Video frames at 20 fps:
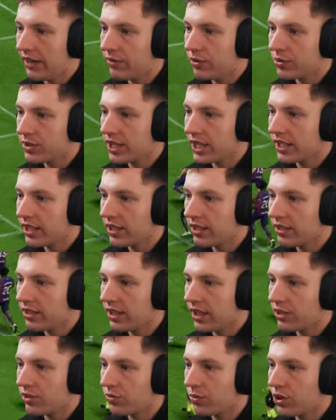Harvey will take it.
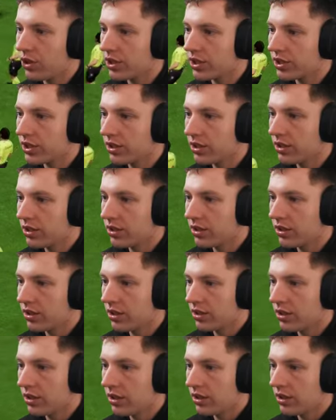That works.
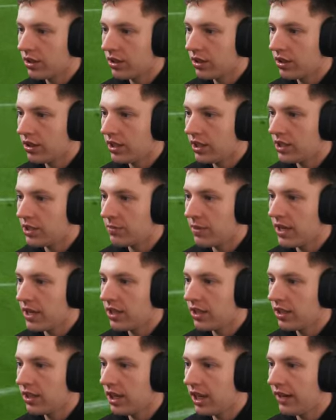Into
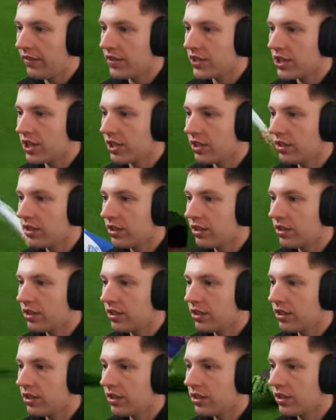me. Iversen.
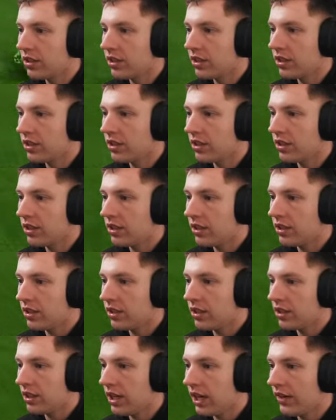
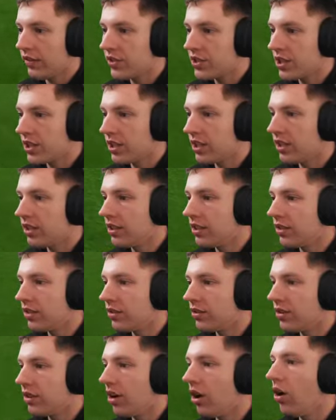Iversen.
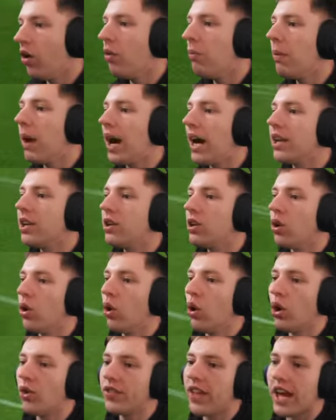Oh my
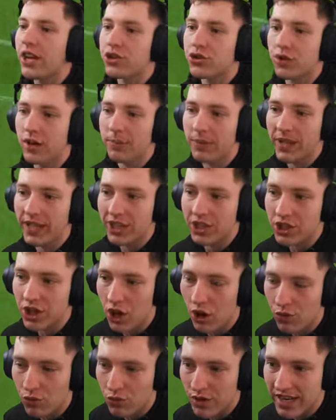Lord, that dribbling is
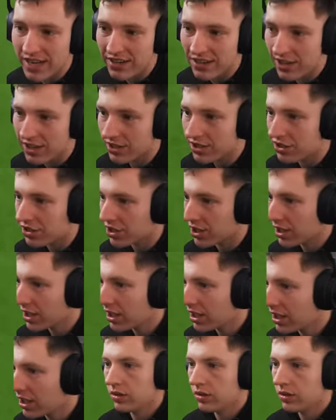horrendous.